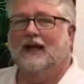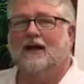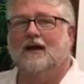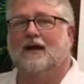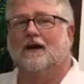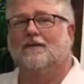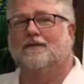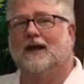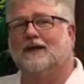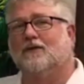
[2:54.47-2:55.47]

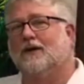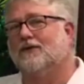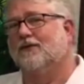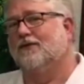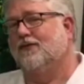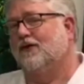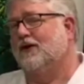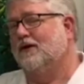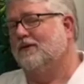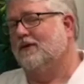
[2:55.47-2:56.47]
that when a
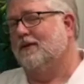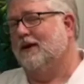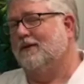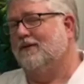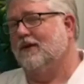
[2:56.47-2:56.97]
baby